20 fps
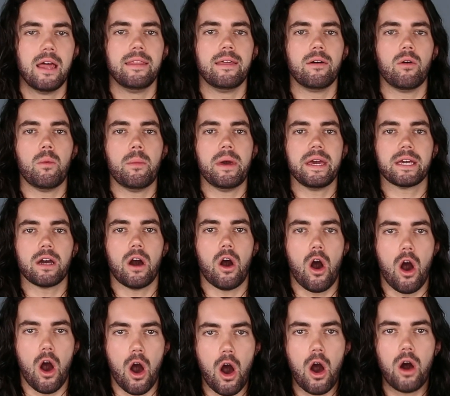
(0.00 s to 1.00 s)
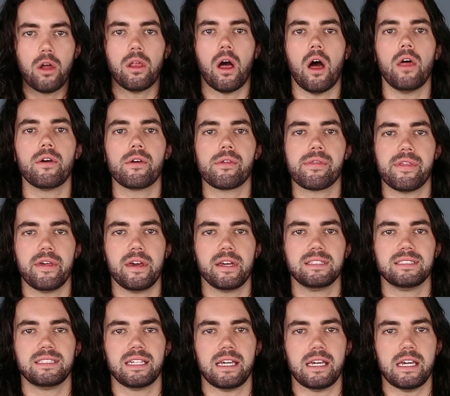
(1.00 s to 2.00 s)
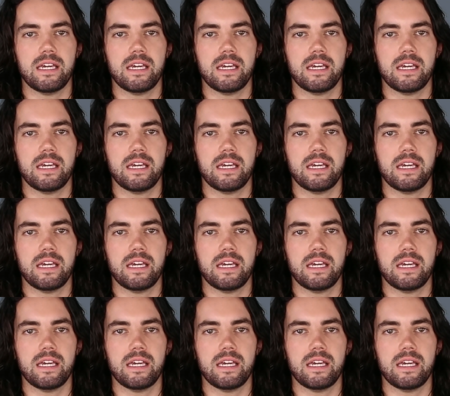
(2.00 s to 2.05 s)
that will make all other things